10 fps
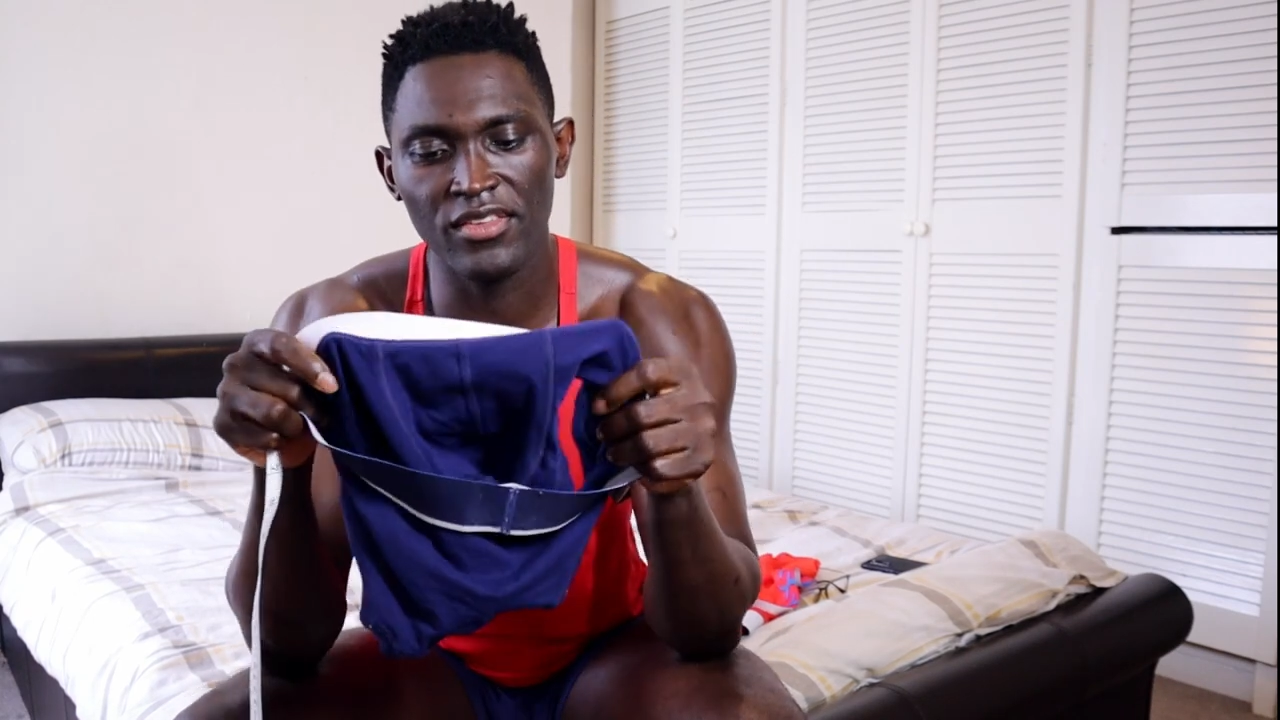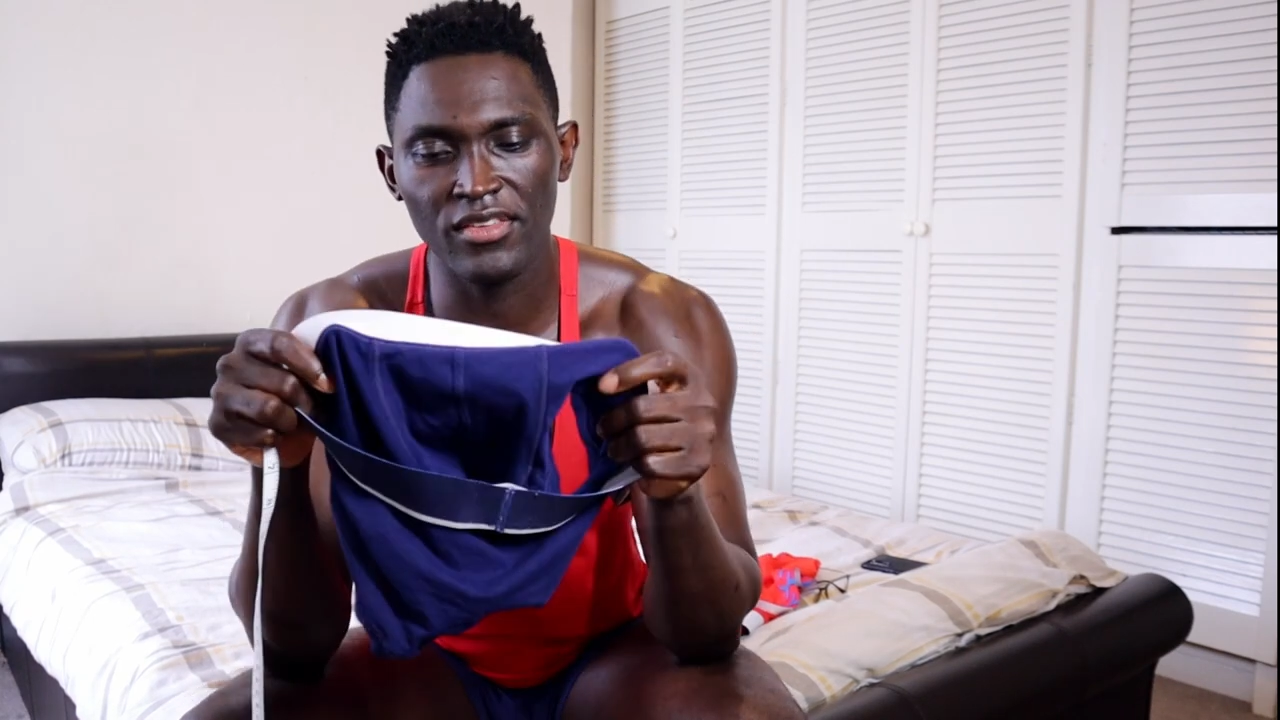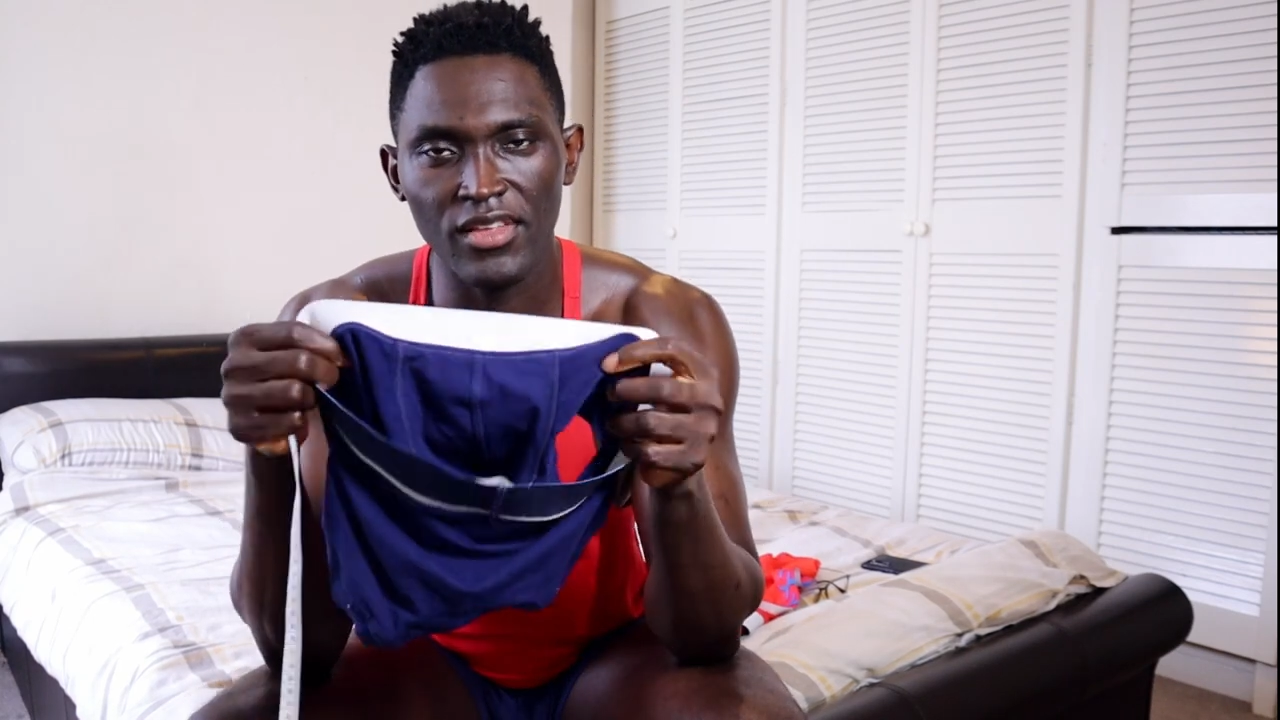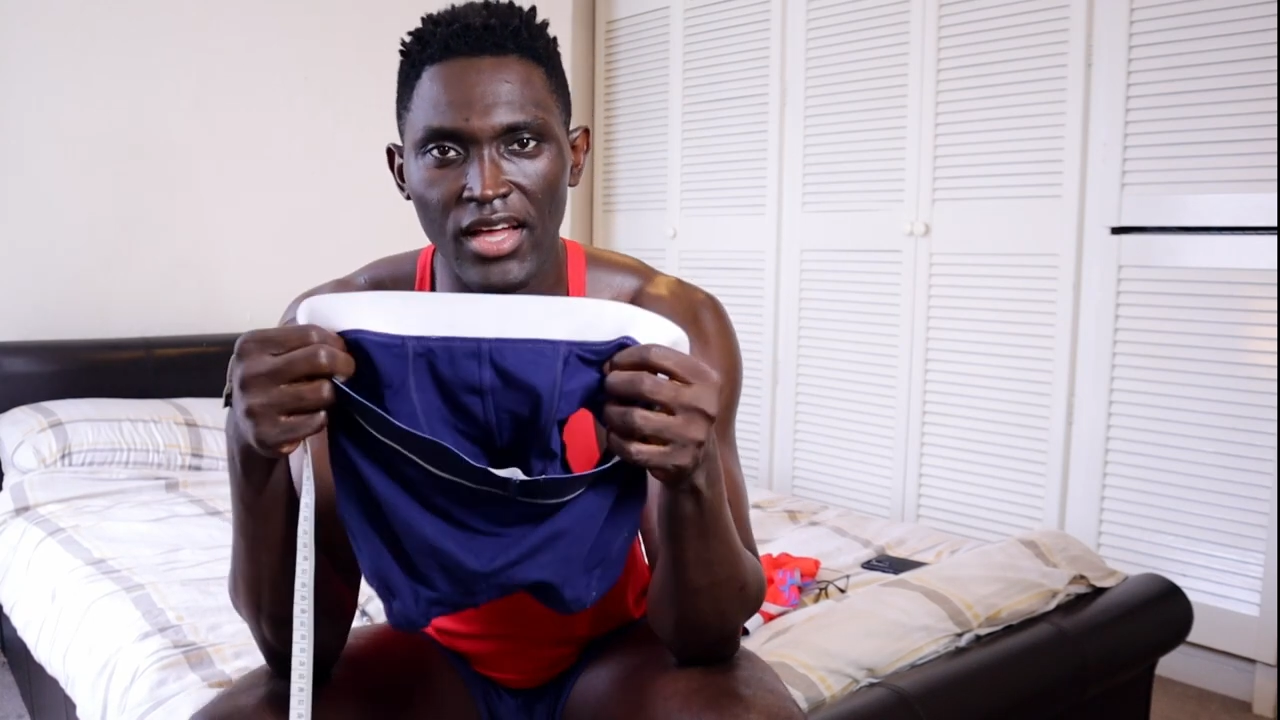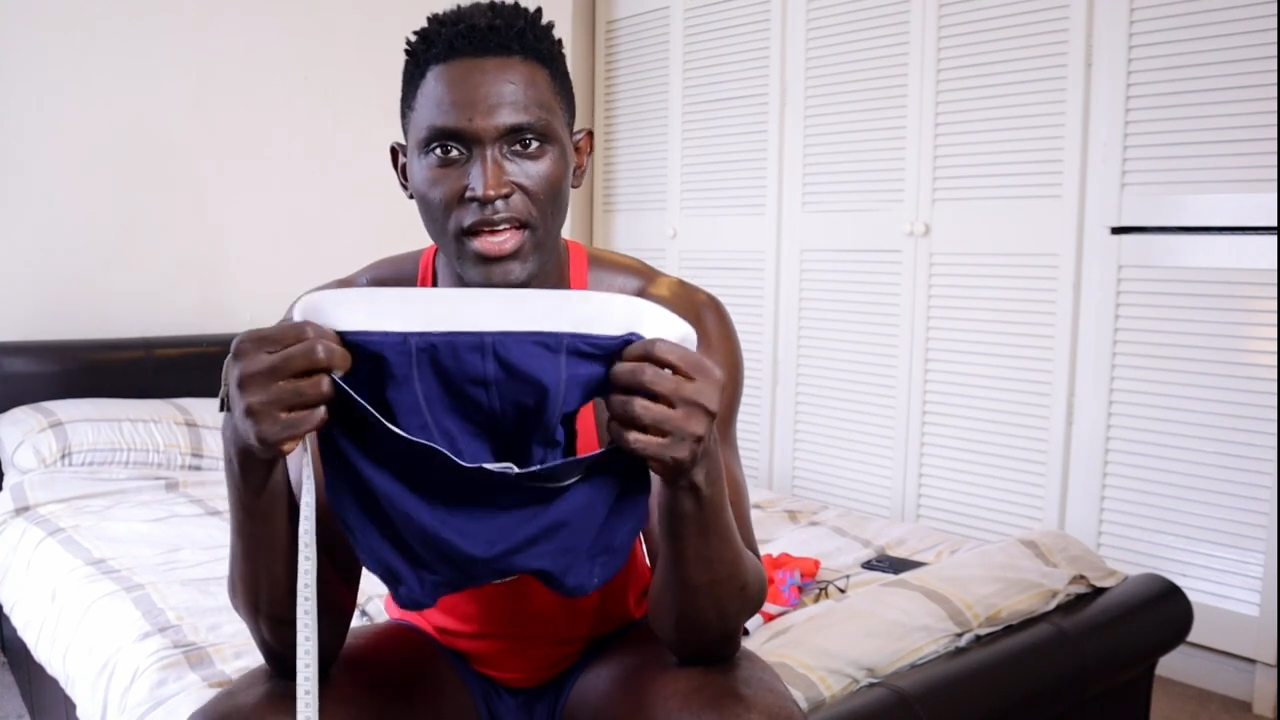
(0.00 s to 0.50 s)

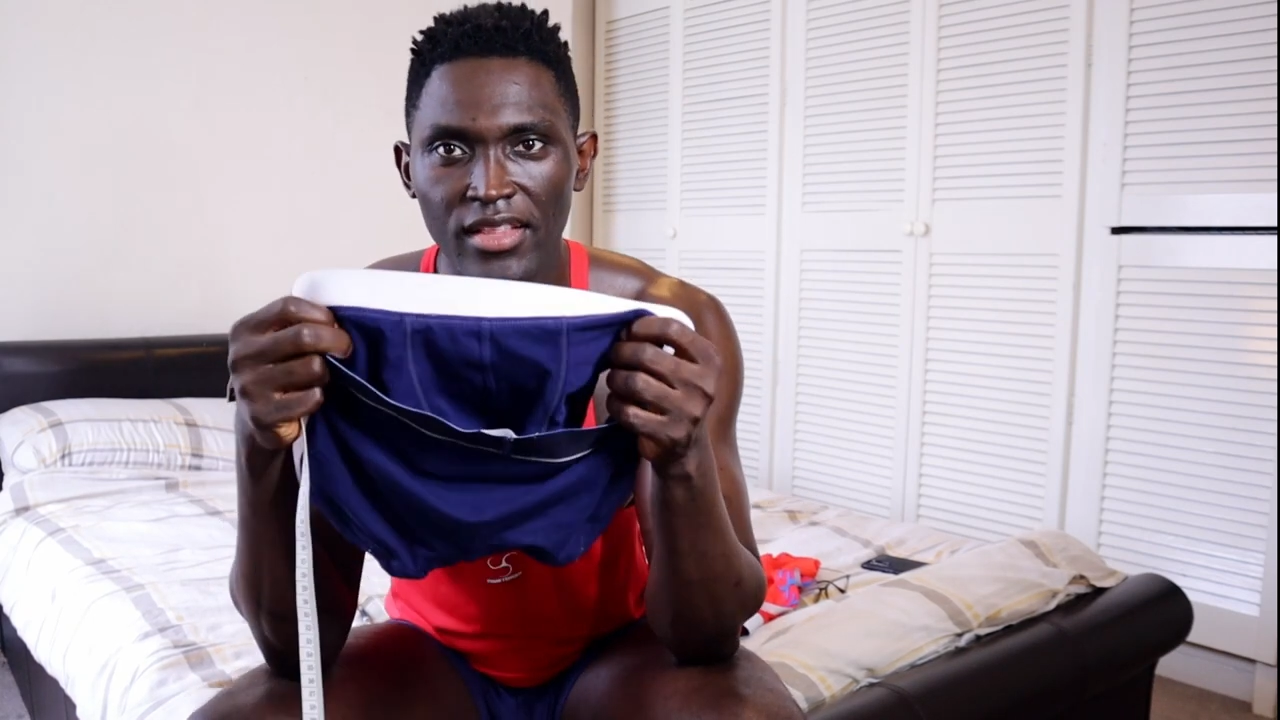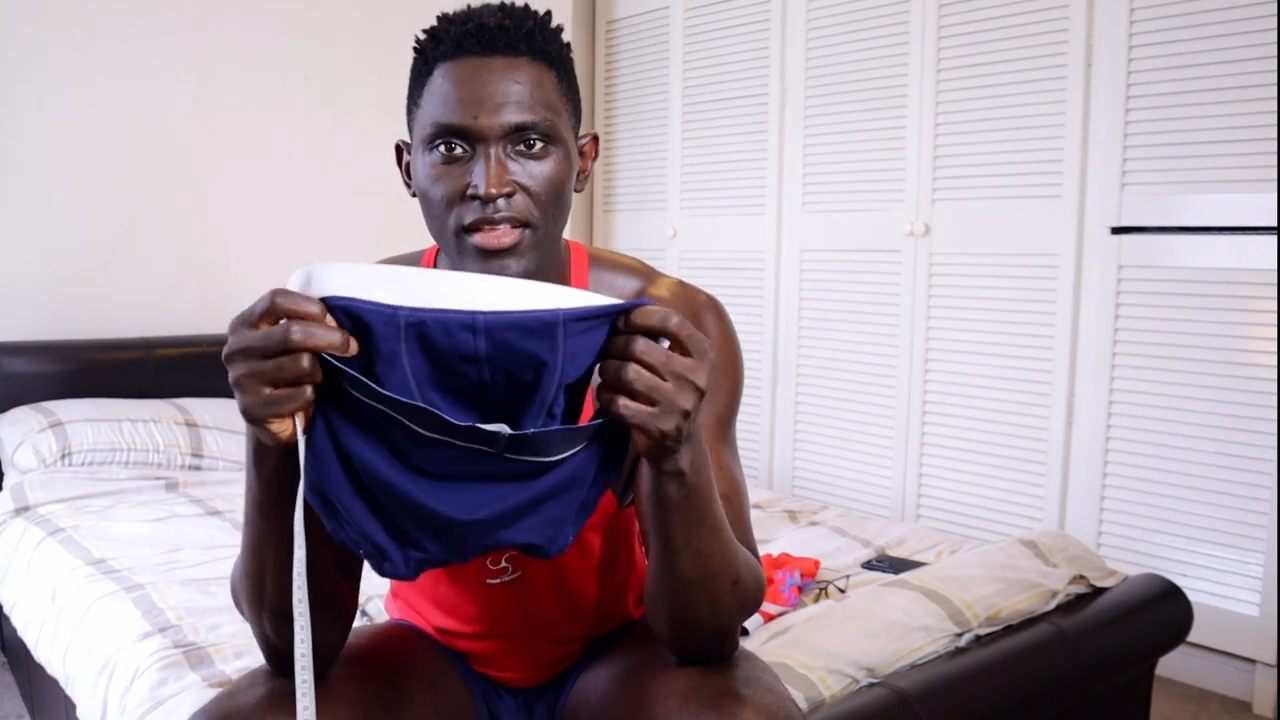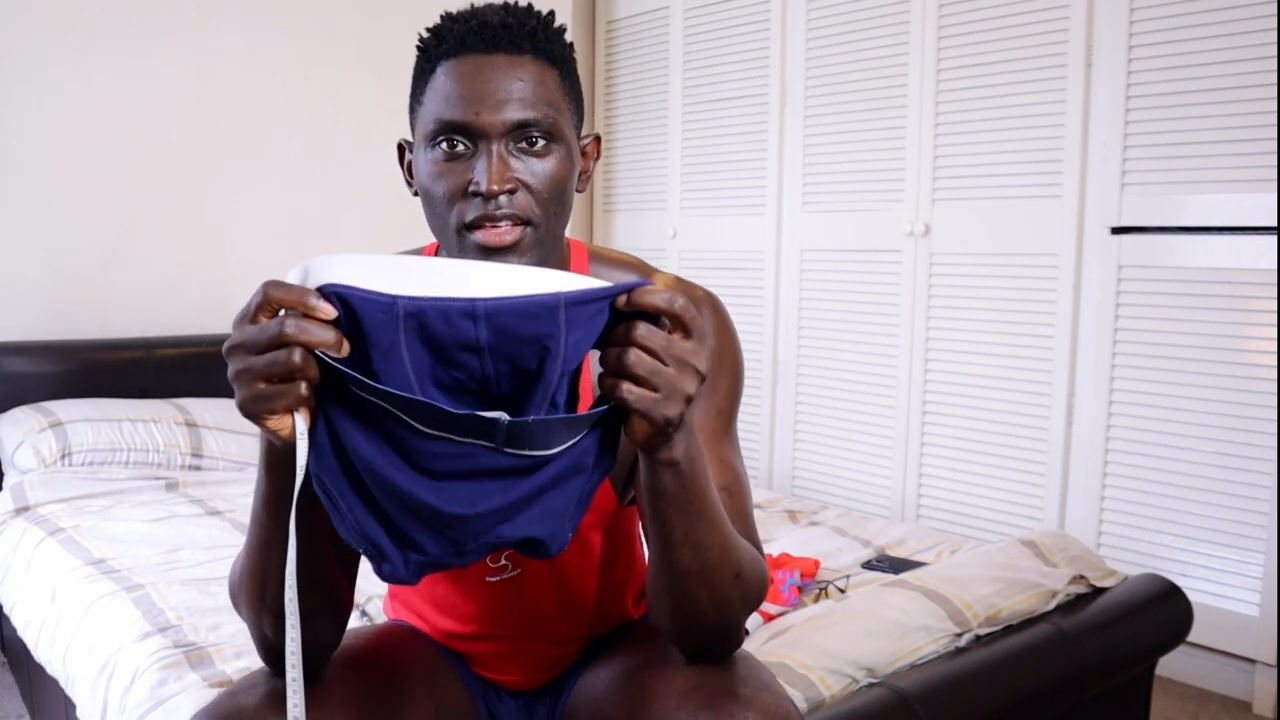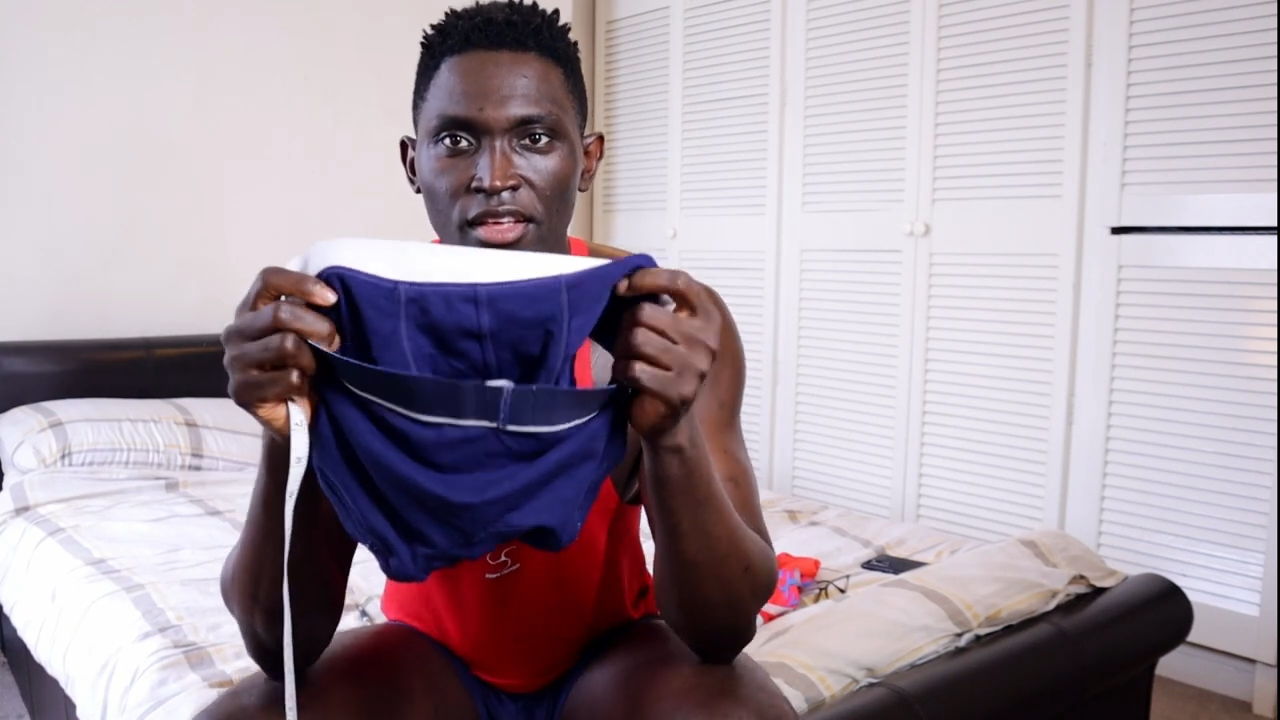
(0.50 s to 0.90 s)
inside